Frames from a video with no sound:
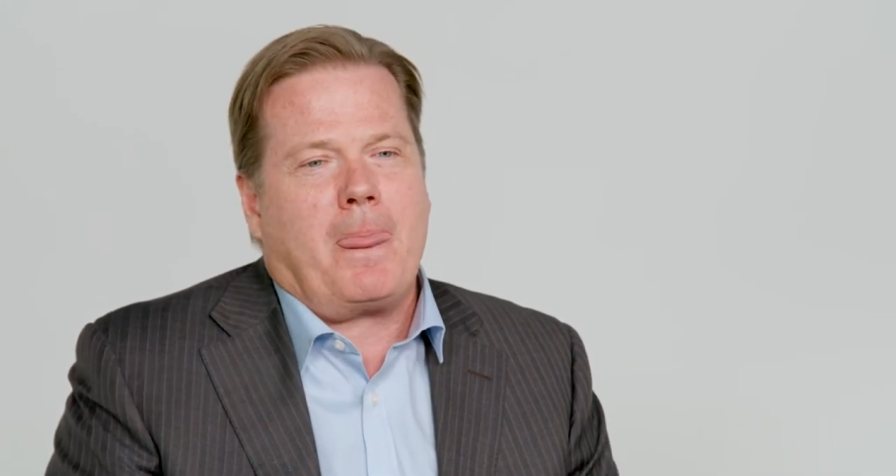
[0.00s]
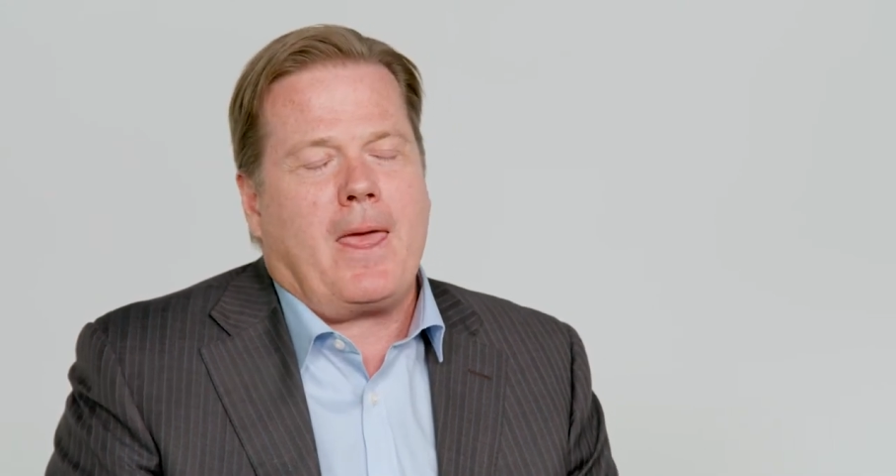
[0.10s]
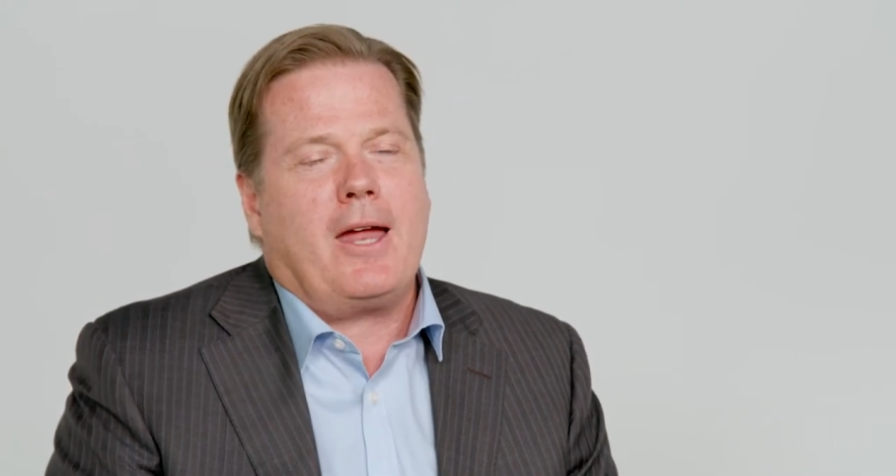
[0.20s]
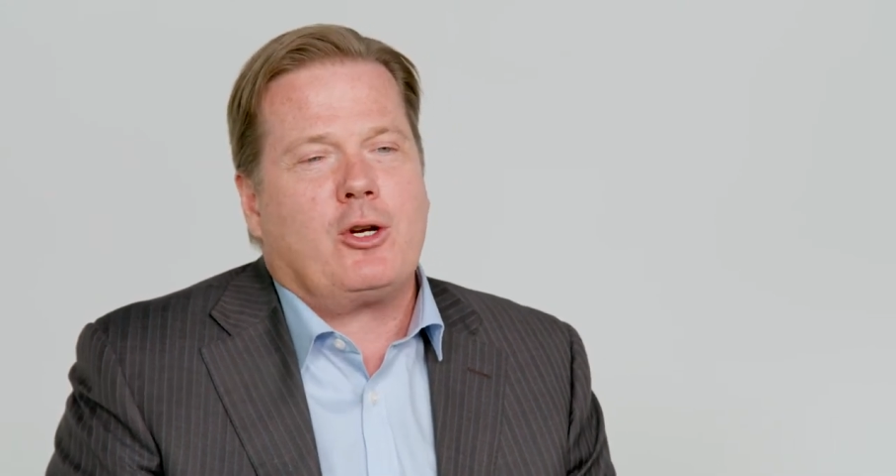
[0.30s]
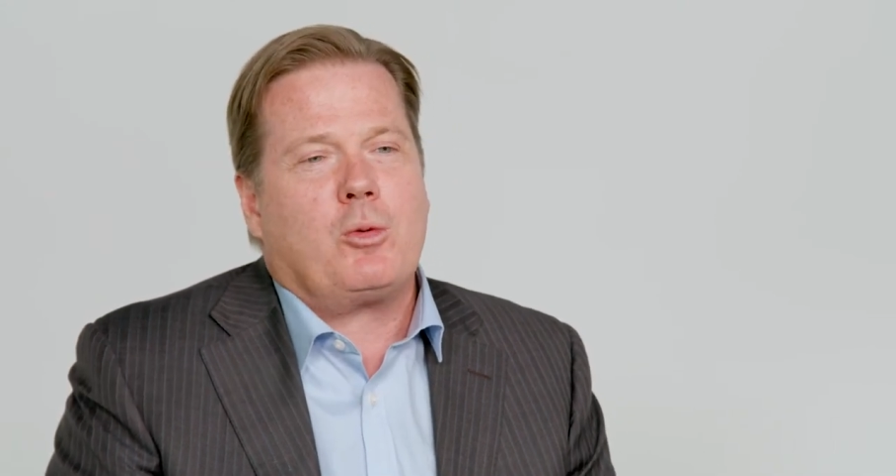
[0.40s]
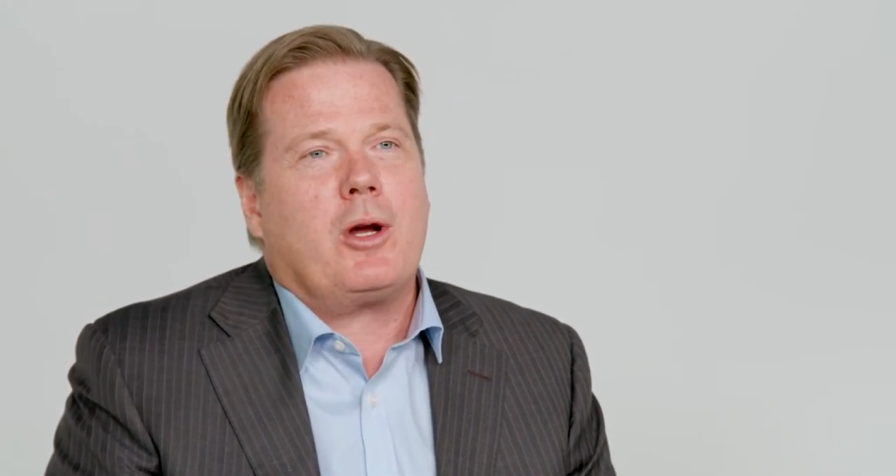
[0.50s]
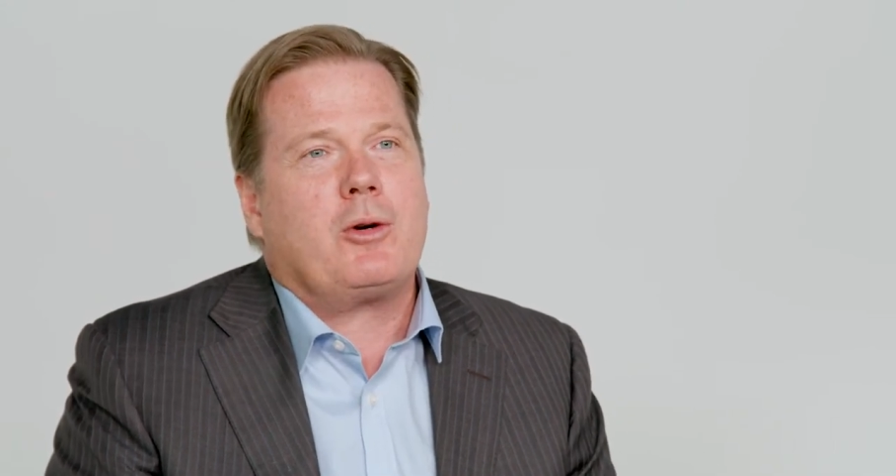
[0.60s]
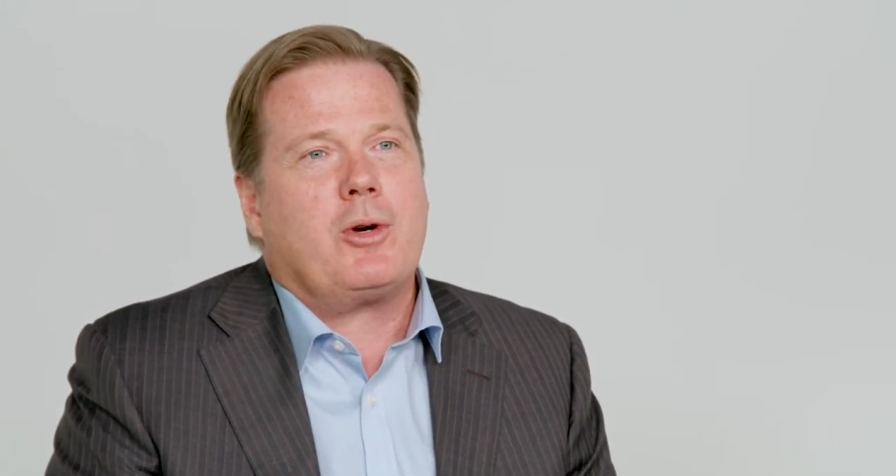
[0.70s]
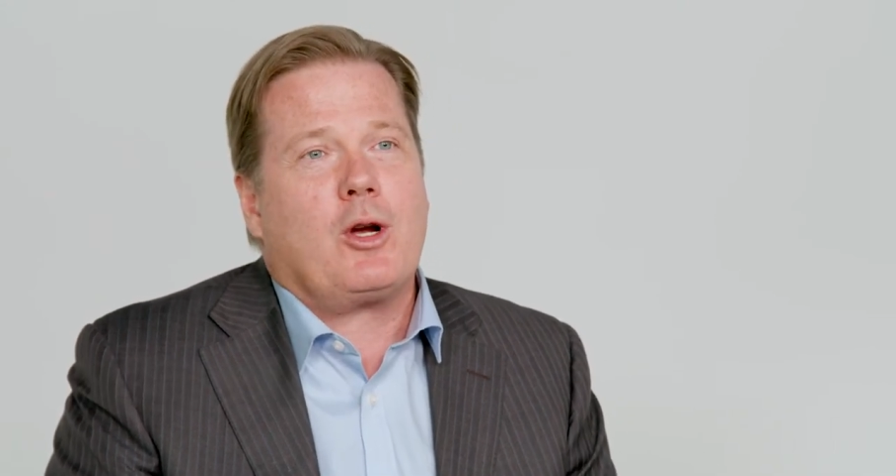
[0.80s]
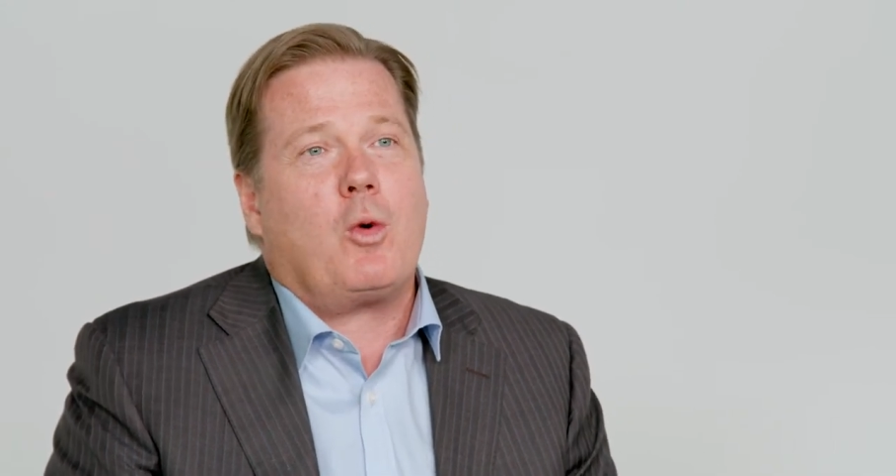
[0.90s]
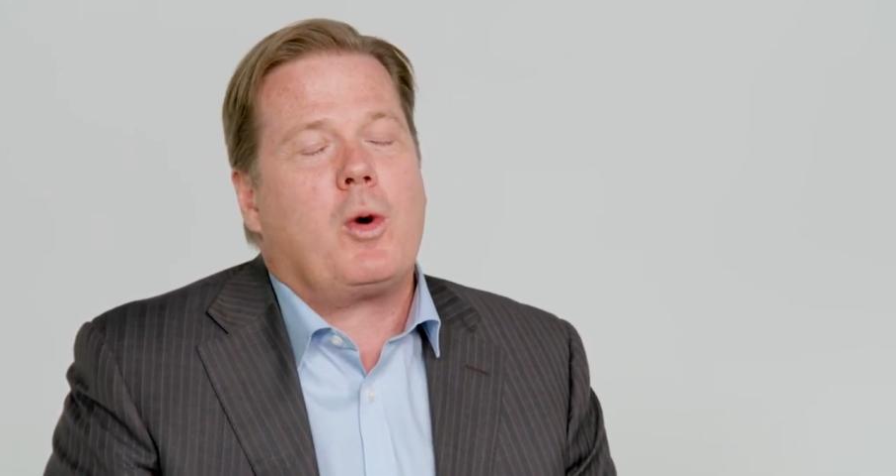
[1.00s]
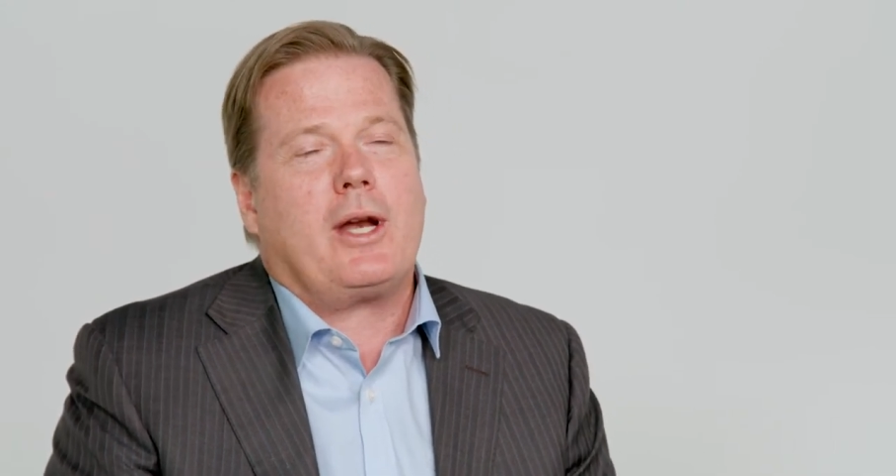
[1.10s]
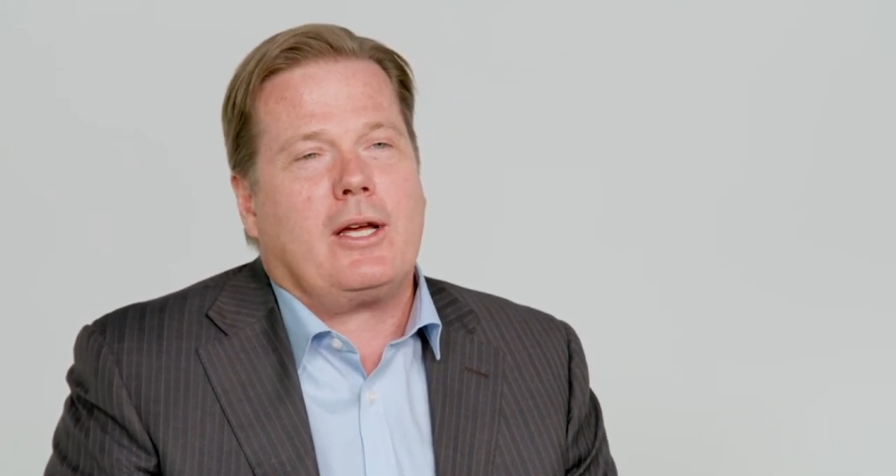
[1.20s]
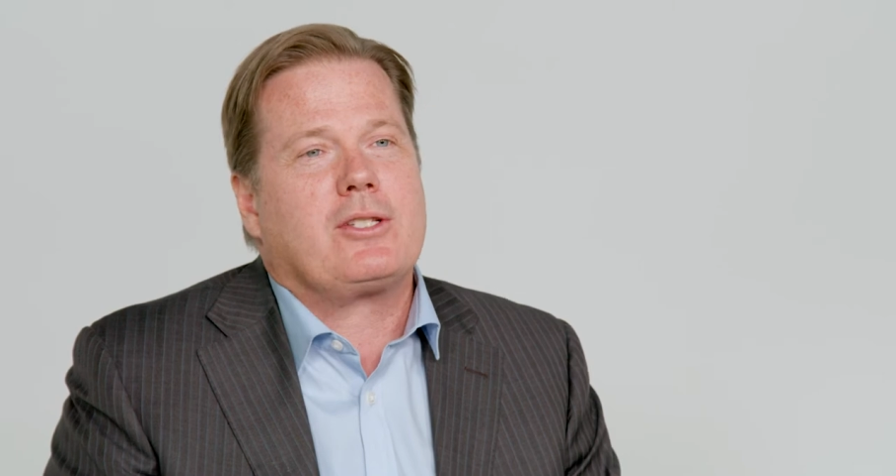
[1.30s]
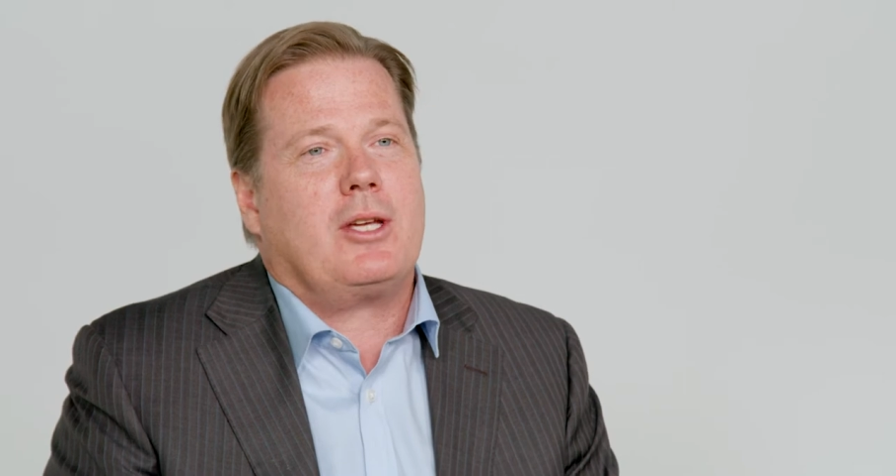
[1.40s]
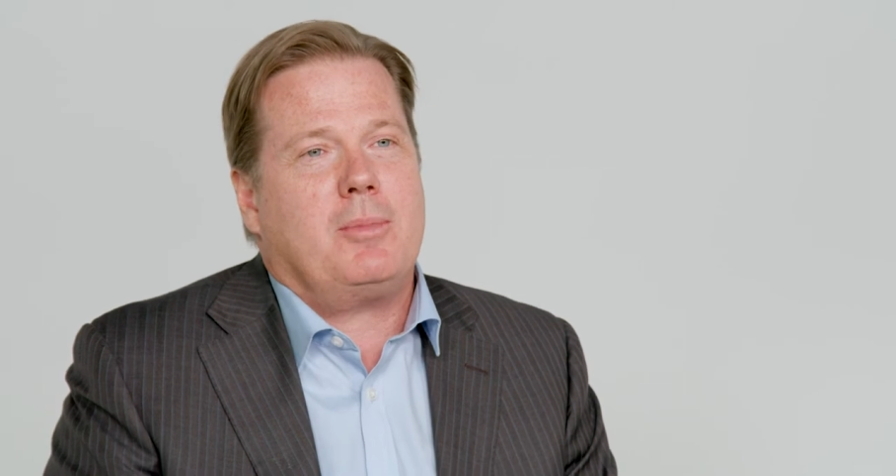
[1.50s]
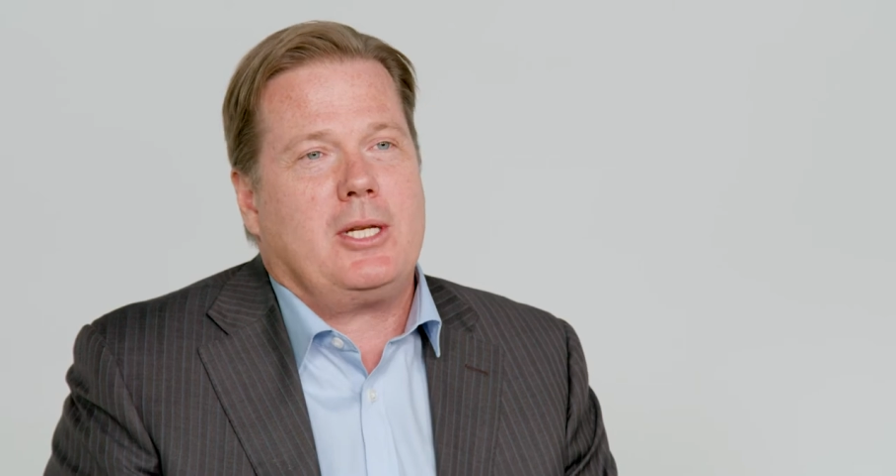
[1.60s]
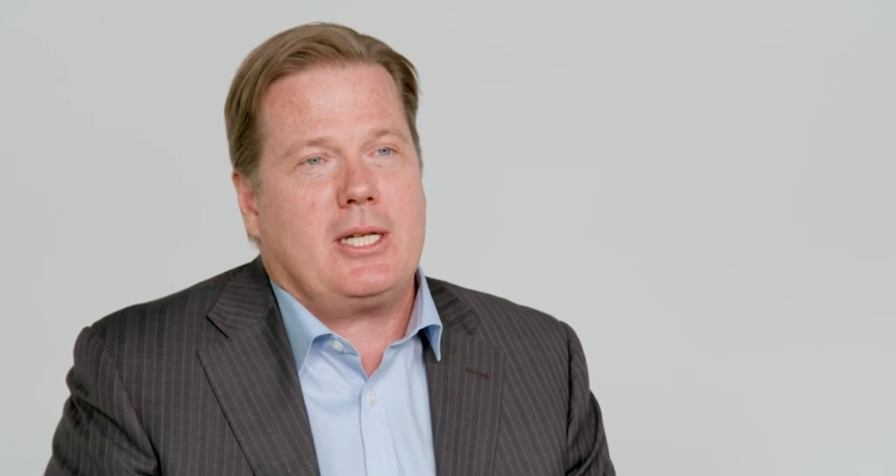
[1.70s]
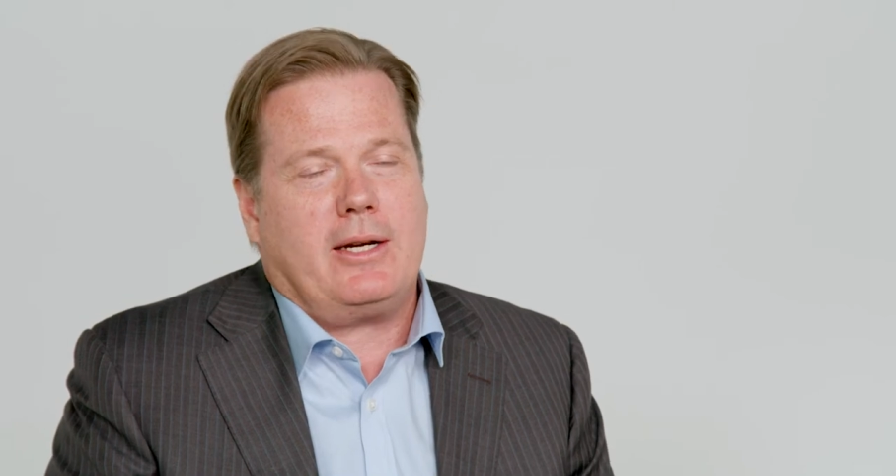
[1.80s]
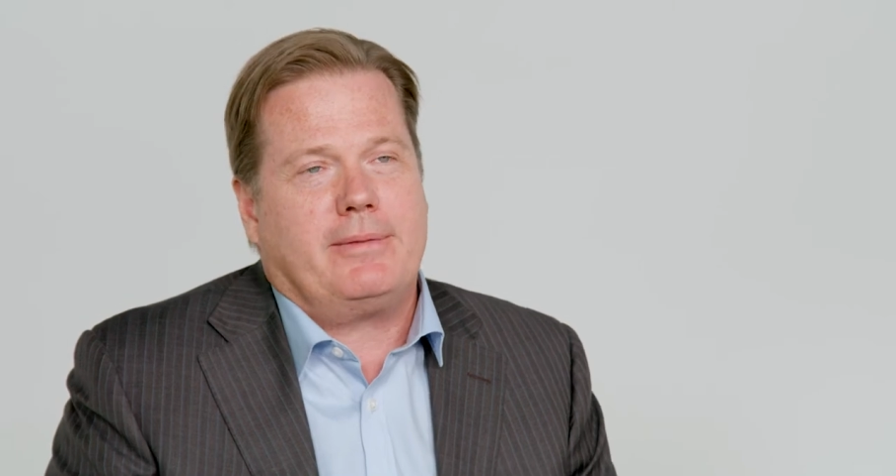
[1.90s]
And you're wondering what else can be
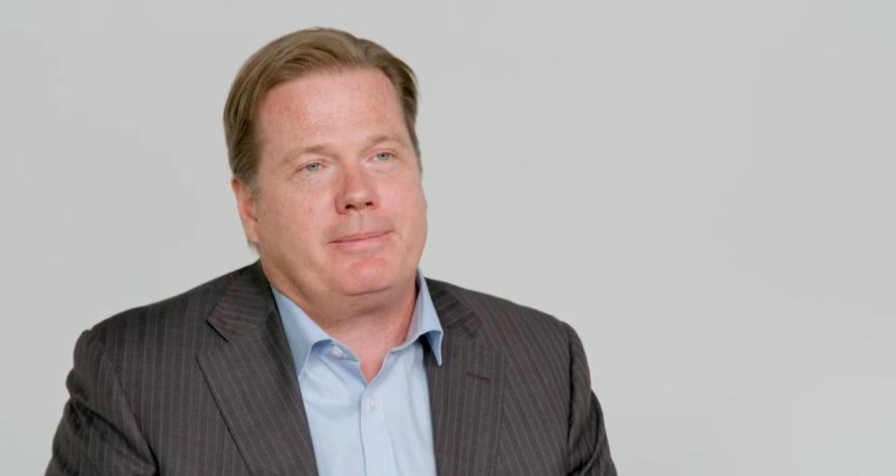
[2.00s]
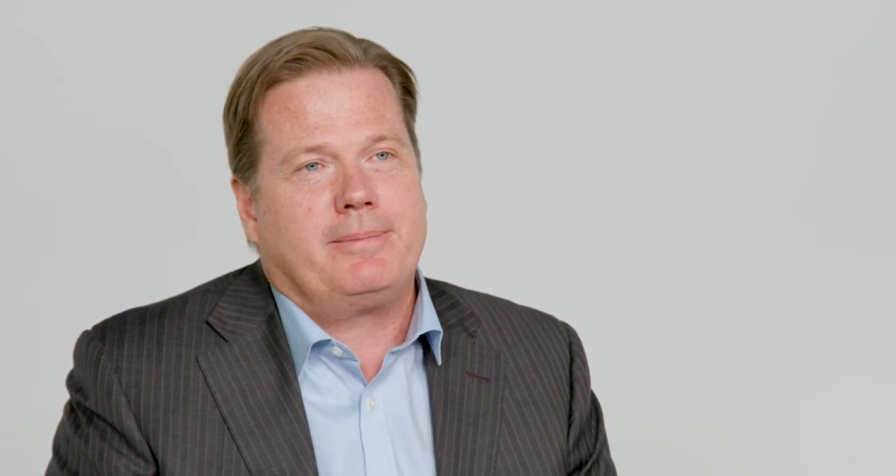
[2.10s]
done.